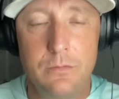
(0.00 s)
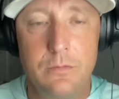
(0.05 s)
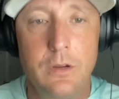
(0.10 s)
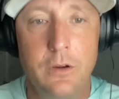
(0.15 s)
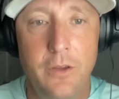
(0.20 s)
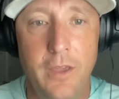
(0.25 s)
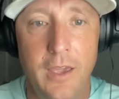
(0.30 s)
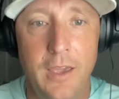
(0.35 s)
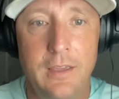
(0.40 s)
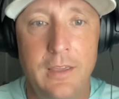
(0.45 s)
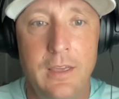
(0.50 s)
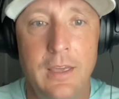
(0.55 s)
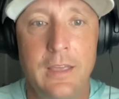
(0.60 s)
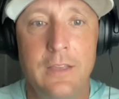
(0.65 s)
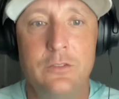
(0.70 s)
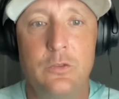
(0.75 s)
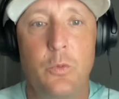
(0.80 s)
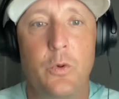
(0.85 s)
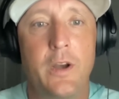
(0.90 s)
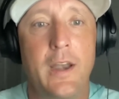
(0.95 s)
Okay.
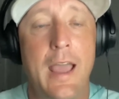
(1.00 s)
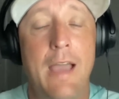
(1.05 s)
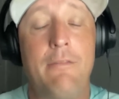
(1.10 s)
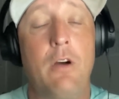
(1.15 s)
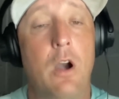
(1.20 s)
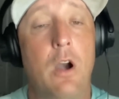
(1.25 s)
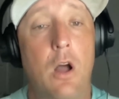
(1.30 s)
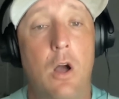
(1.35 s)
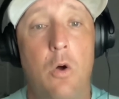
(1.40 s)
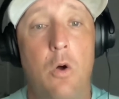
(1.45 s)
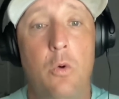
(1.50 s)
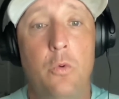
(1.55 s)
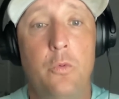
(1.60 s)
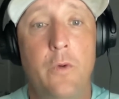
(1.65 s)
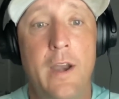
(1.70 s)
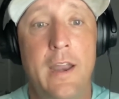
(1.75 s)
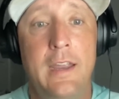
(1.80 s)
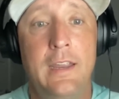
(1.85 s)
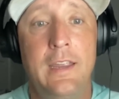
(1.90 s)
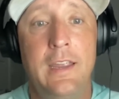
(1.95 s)
So we're going to have our own
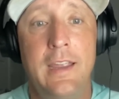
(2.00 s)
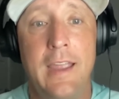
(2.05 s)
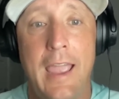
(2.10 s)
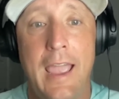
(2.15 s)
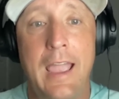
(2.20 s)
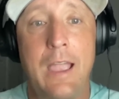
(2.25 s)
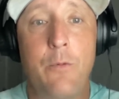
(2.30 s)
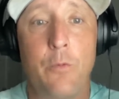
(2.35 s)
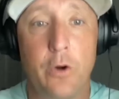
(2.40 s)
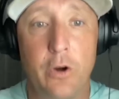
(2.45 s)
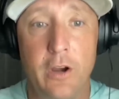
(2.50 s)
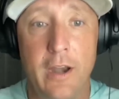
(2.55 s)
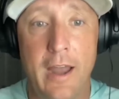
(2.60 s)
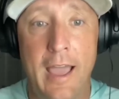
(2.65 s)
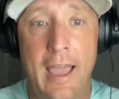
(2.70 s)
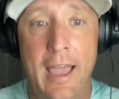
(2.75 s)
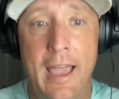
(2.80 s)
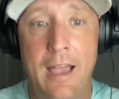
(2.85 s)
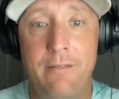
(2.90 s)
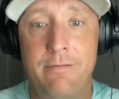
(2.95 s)
ranking and we're going to
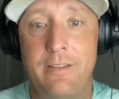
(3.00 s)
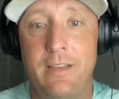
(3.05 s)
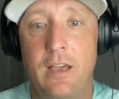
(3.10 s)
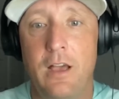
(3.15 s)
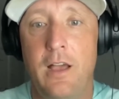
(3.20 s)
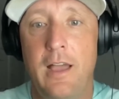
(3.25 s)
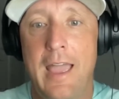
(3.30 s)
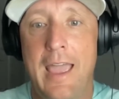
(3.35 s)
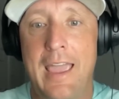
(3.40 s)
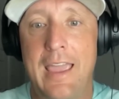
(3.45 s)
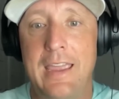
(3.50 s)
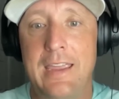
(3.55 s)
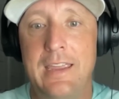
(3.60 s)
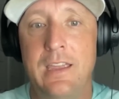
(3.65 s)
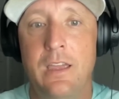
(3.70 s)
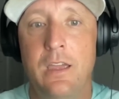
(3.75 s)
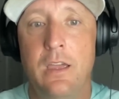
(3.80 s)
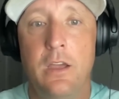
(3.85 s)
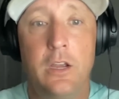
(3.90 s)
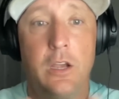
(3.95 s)
have a
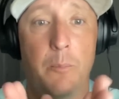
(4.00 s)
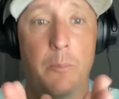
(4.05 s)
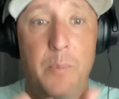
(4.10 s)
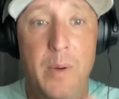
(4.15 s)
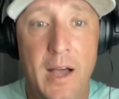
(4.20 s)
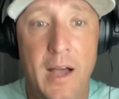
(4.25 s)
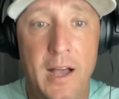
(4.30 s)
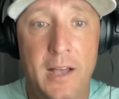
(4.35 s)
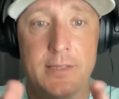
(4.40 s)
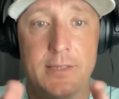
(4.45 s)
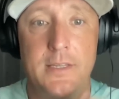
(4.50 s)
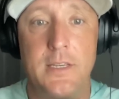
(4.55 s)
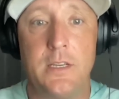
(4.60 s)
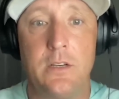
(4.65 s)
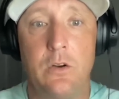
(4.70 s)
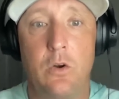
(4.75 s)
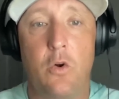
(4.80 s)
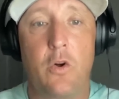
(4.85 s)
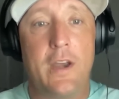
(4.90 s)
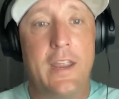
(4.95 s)
composite
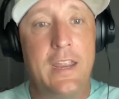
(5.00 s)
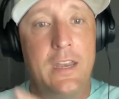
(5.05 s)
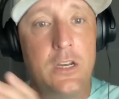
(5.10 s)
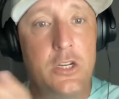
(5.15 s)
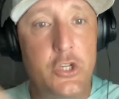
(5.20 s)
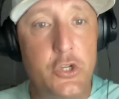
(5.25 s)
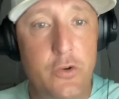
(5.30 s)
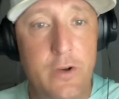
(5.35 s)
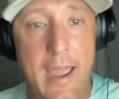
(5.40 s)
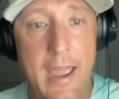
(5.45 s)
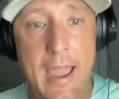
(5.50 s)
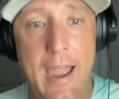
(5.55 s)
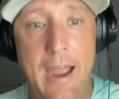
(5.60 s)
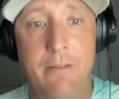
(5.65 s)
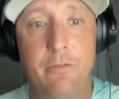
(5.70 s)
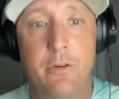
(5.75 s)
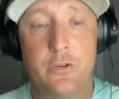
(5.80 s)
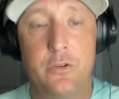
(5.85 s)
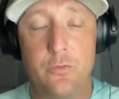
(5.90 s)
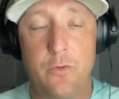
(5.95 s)
or industry
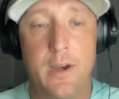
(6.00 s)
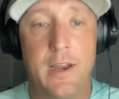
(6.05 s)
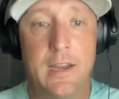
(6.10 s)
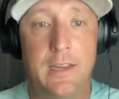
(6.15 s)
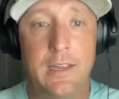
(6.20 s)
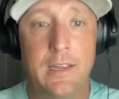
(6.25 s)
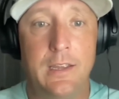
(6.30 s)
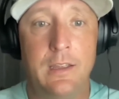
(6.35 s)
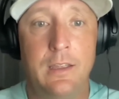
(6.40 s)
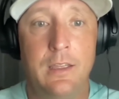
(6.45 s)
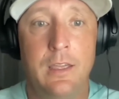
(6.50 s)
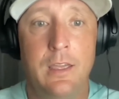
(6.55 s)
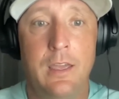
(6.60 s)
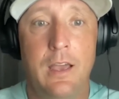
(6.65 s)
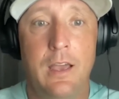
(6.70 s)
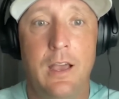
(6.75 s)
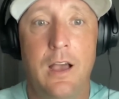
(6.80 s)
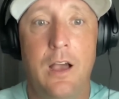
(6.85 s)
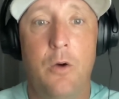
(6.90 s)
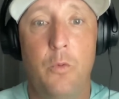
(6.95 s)
average ranking,
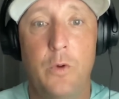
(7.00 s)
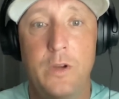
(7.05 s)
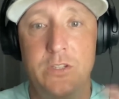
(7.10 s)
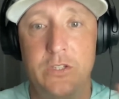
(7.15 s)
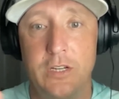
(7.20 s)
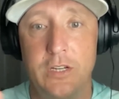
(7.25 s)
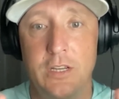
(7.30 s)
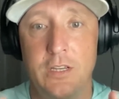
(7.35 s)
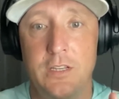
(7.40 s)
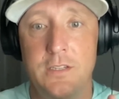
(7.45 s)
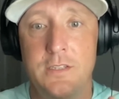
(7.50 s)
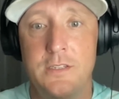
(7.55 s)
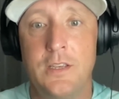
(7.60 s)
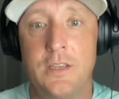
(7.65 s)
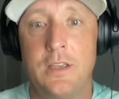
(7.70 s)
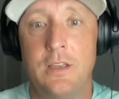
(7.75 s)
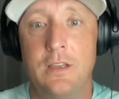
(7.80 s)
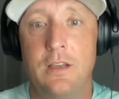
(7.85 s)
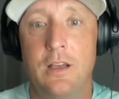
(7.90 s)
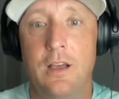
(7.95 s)
which is
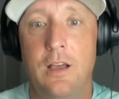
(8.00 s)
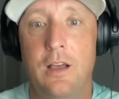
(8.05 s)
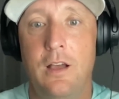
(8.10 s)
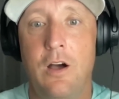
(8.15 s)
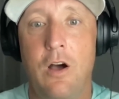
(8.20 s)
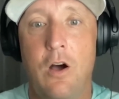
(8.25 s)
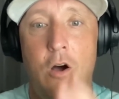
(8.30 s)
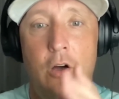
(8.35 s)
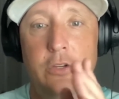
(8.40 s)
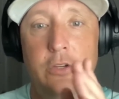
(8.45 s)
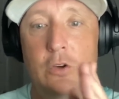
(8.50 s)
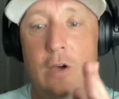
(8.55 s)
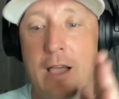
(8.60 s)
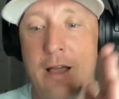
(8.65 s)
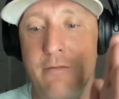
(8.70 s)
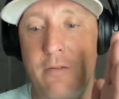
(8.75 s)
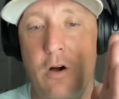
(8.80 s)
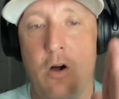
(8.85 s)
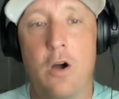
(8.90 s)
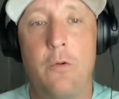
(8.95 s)
you'll
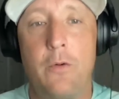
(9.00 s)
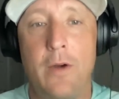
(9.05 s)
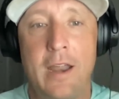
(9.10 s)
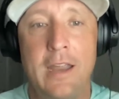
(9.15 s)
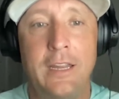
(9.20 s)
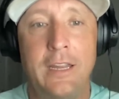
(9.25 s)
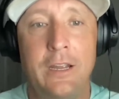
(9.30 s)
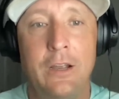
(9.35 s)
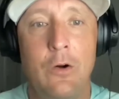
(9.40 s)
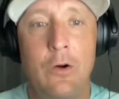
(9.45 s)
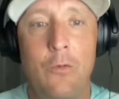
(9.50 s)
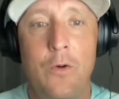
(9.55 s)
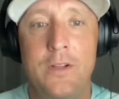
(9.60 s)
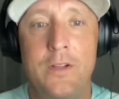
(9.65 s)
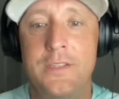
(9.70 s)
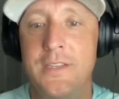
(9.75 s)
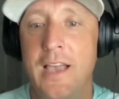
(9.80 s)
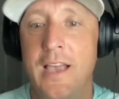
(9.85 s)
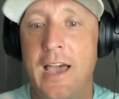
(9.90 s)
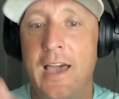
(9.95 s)
have our ranking on one
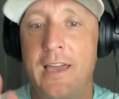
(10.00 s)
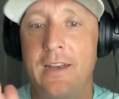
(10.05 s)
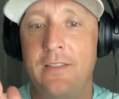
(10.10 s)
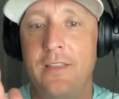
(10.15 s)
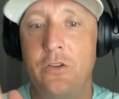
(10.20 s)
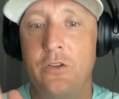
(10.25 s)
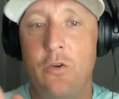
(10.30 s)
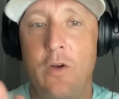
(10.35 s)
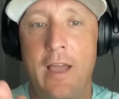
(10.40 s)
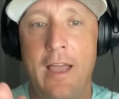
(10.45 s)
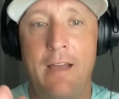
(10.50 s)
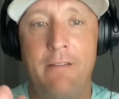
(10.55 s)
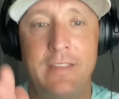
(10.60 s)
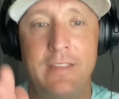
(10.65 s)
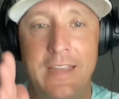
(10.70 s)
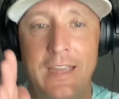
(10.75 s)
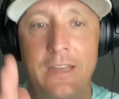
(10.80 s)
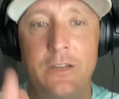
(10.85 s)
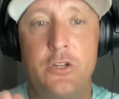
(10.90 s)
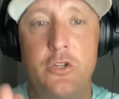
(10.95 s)
side, and then you'll have the
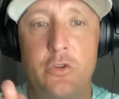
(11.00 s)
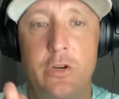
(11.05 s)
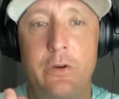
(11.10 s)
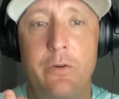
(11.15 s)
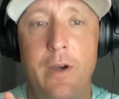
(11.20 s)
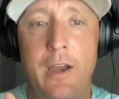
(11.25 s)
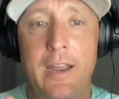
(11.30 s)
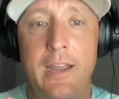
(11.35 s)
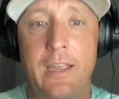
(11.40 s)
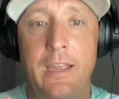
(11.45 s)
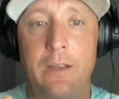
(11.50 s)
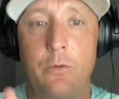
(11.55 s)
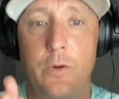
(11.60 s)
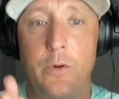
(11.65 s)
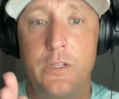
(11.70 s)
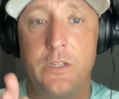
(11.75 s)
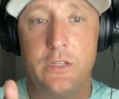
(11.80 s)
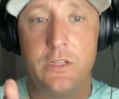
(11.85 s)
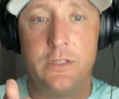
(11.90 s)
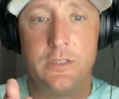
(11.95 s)
industry ranking,
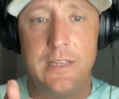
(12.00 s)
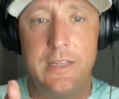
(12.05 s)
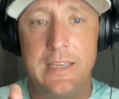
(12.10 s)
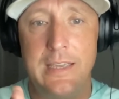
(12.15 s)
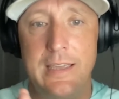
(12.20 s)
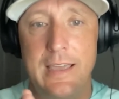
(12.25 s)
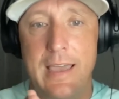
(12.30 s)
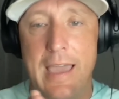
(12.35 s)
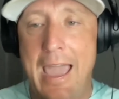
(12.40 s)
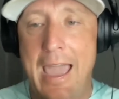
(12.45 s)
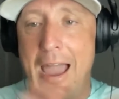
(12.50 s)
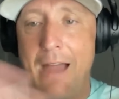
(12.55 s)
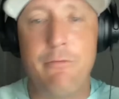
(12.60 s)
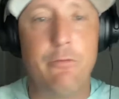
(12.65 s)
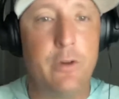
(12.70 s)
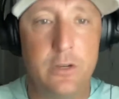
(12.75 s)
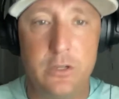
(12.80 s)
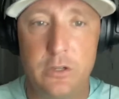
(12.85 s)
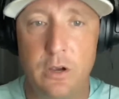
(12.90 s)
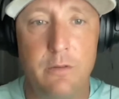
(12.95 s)
which is the
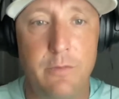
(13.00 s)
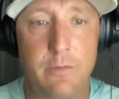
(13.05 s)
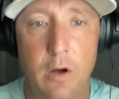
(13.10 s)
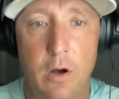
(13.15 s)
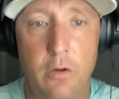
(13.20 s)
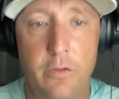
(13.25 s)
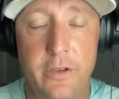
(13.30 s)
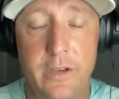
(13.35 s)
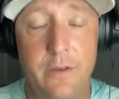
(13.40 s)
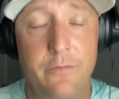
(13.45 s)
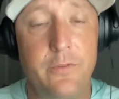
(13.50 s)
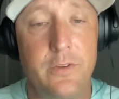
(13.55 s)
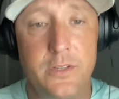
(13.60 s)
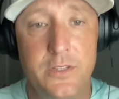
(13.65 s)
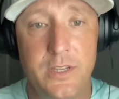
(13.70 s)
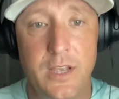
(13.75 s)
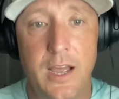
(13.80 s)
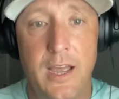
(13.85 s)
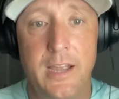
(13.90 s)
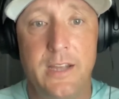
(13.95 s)
average of all the different
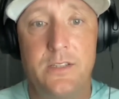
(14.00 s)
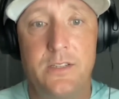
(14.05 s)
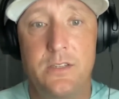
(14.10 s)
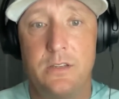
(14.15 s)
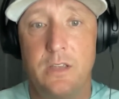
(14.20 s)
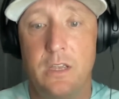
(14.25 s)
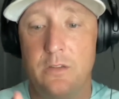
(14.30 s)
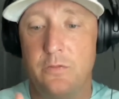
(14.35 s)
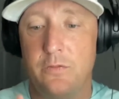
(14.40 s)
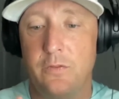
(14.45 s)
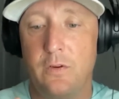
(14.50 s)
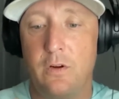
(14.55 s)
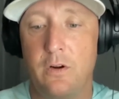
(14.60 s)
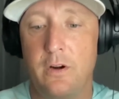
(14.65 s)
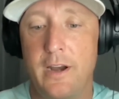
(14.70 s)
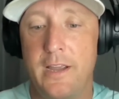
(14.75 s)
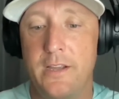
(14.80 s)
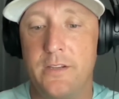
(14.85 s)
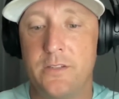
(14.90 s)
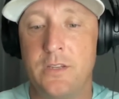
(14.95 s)
sites as far
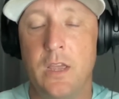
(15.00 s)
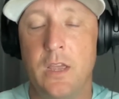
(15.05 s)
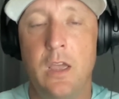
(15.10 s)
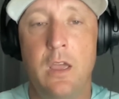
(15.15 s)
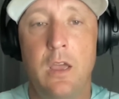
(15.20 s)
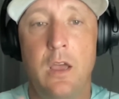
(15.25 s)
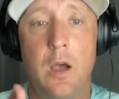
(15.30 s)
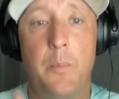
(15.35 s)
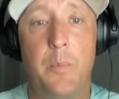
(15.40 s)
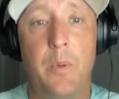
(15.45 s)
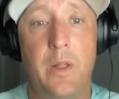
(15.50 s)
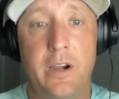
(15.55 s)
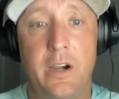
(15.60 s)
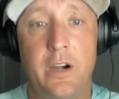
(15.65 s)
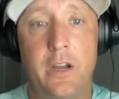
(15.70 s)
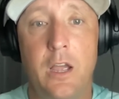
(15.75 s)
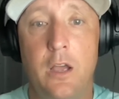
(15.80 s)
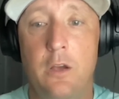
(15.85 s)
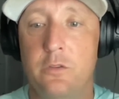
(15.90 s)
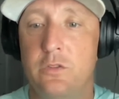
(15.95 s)
as a player
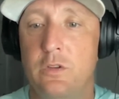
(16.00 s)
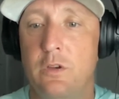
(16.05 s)
goes.